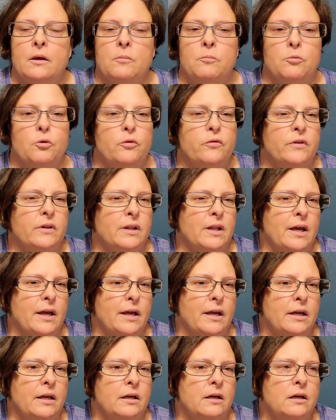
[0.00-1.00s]
move a
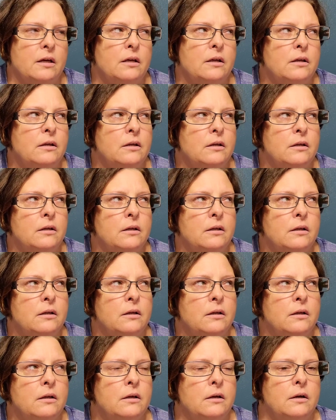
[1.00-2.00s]
leg
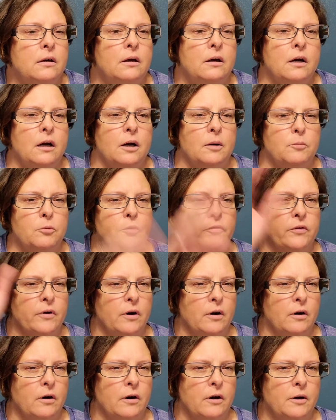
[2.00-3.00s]
or move an
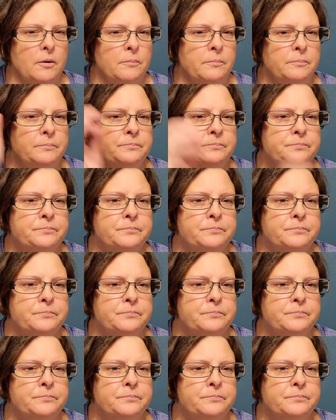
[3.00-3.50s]
arm